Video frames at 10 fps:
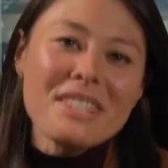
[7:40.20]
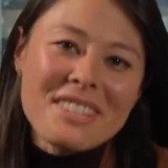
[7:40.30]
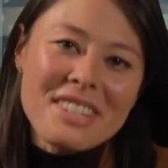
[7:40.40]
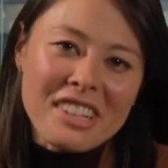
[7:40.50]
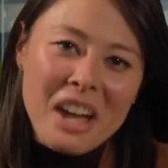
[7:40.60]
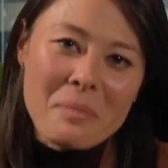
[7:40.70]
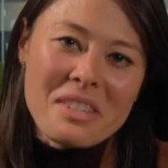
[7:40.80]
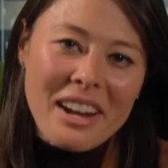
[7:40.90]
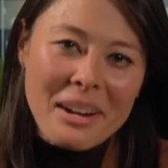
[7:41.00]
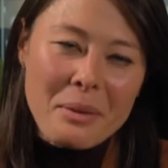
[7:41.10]
reasons to come
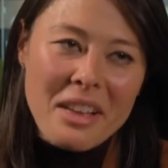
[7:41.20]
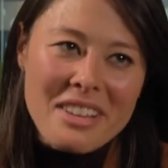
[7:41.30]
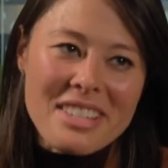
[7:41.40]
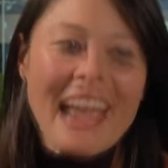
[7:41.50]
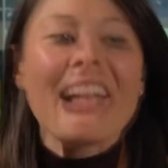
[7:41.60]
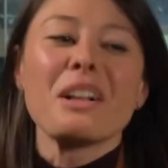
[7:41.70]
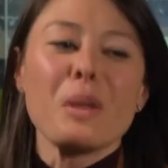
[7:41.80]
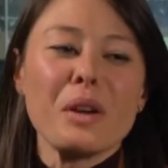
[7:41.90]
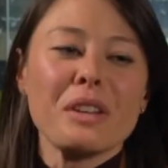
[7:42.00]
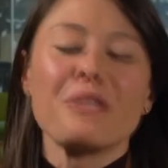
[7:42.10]
study with us
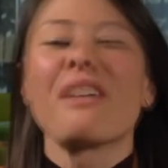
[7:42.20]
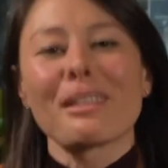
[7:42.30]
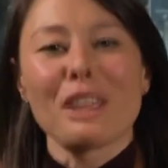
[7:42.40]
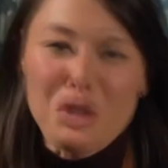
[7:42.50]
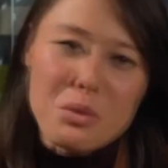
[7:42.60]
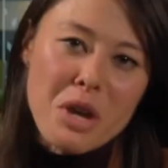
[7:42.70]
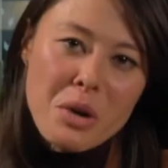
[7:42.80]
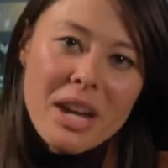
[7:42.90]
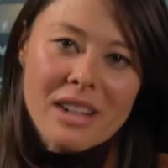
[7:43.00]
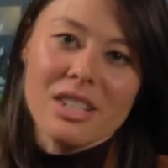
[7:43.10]
include the fact that you
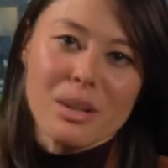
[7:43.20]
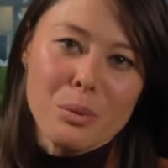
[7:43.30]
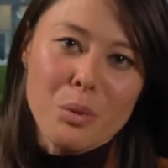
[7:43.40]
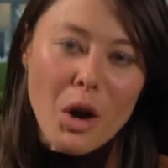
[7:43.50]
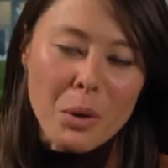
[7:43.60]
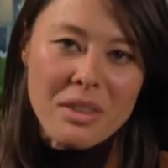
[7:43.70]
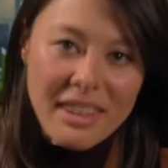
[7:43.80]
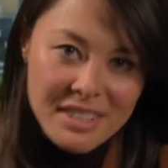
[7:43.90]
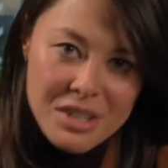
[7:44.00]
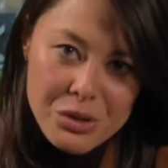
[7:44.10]
will get to work
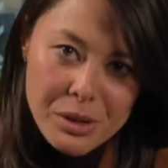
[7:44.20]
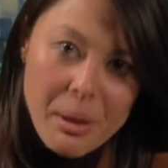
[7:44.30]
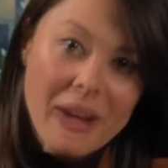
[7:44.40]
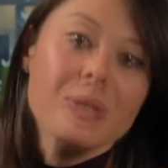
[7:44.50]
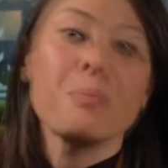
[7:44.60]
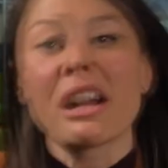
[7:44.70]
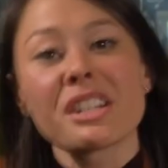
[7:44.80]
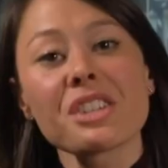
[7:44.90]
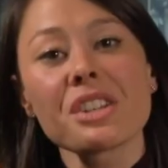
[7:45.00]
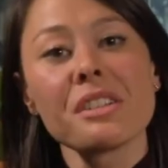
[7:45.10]
with industry-based
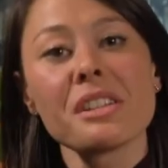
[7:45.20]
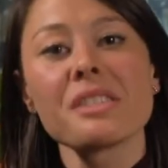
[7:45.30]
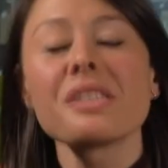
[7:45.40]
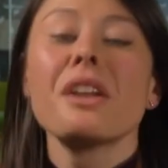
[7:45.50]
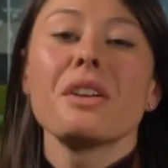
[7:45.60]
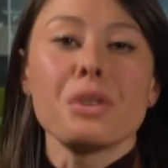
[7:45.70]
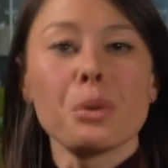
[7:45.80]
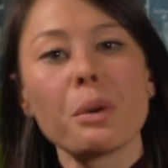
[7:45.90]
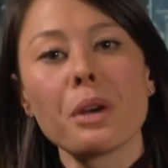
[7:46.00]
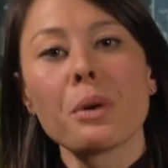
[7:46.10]
practitioners.
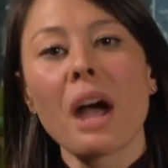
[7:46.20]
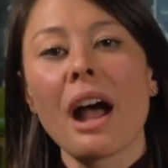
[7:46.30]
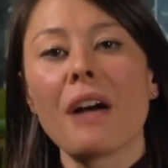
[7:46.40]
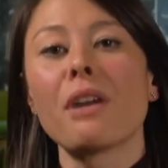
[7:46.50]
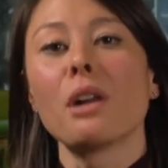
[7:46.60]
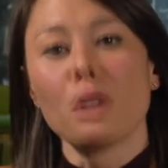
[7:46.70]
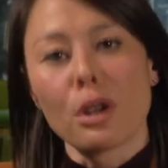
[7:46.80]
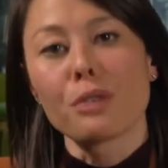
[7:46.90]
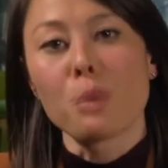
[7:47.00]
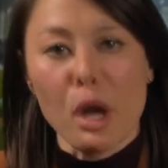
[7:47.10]
You will have a
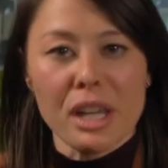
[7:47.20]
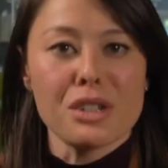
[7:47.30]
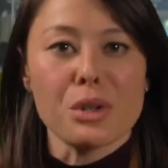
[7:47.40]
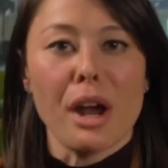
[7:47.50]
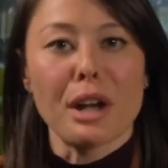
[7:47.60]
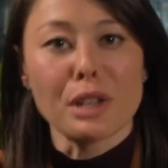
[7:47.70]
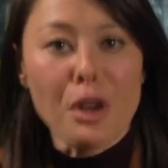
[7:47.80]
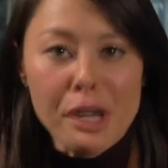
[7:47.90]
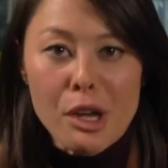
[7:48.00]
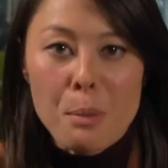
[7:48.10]
lot of work-integrated
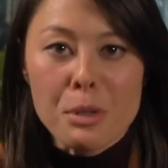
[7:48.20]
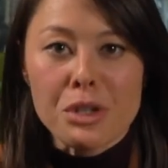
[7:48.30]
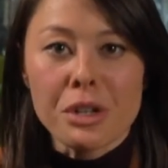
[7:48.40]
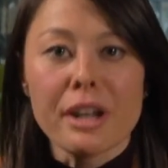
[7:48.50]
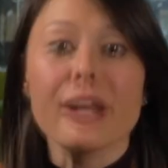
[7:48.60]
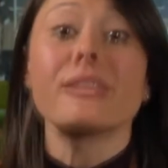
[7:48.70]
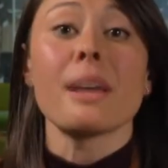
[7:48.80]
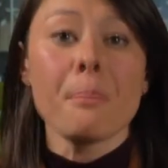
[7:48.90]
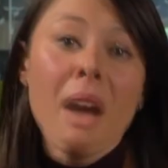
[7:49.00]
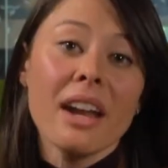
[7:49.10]
learning opportunities
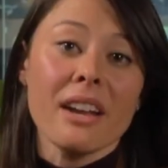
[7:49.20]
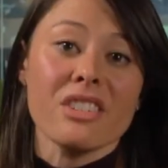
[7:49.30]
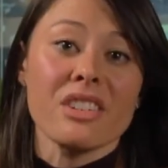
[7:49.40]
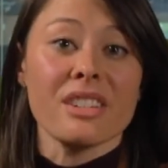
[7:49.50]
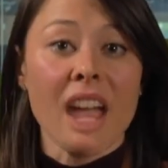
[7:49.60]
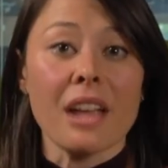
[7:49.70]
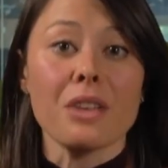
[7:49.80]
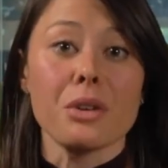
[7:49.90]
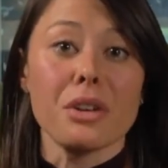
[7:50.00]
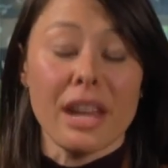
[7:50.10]
that might actually take
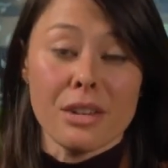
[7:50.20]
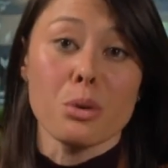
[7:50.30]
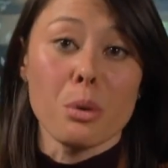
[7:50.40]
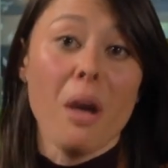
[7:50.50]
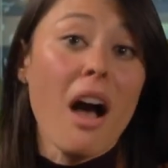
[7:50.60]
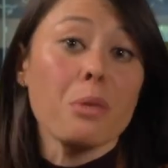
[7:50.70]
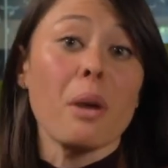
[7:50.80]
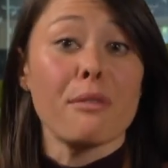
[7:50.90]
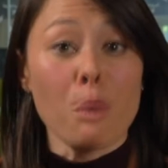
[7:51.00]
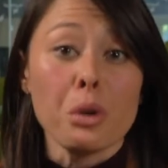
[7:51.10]
you into a
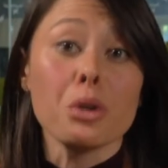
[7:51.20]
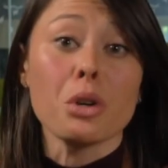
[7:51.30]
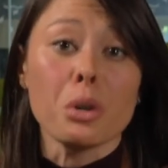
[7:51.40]
pathway for your